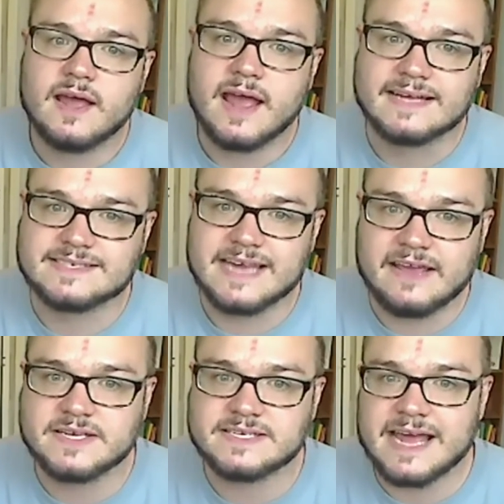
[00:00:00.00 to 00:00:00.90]
As
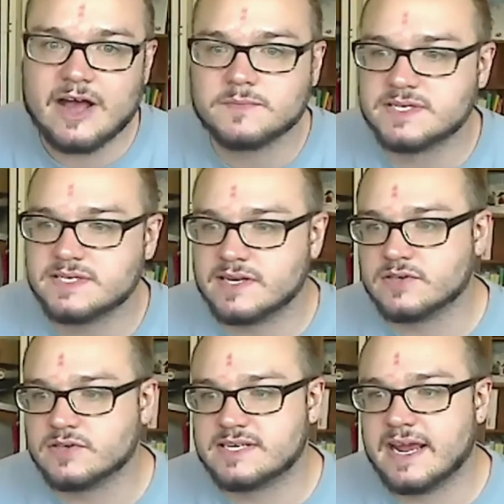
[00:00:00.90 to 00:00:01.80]
Davies helps us
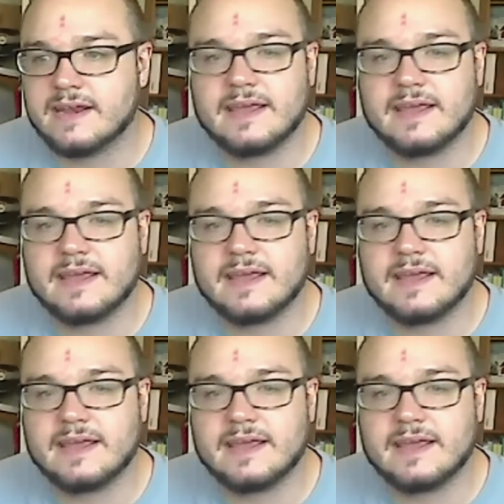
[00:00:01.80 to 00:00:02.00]
understand,